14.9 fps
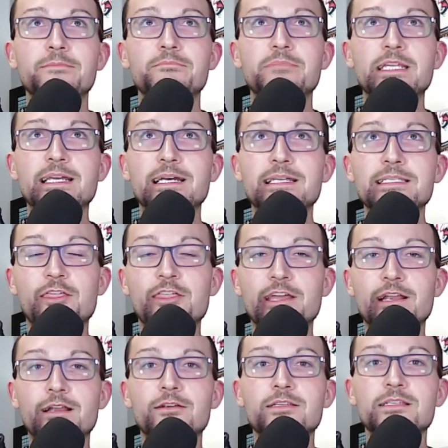because
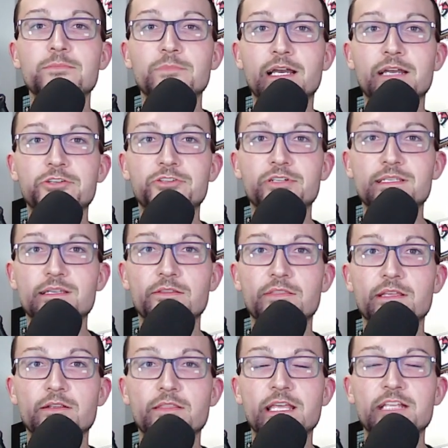there are some countries
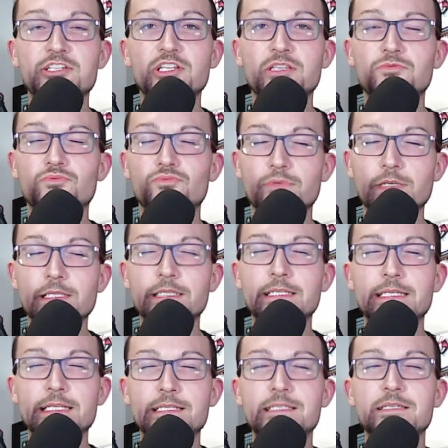there that just really
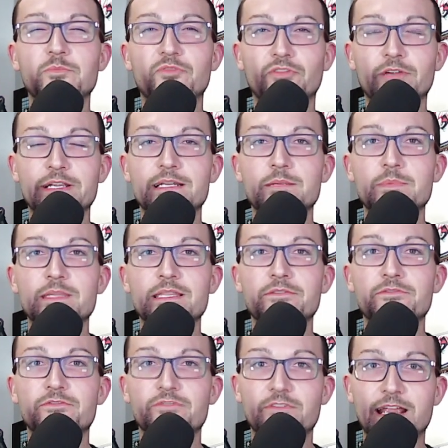need some freedom in the
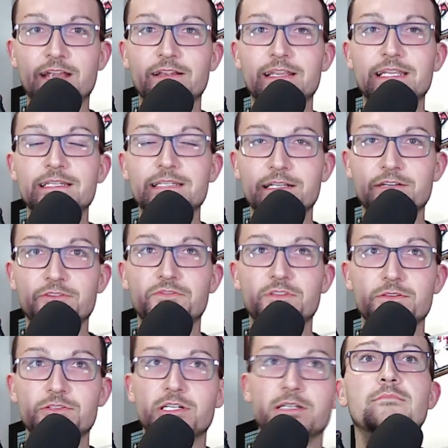very near
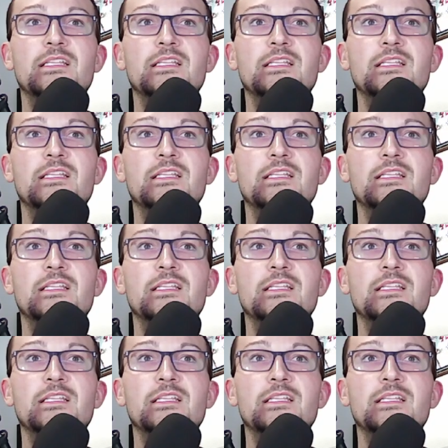future.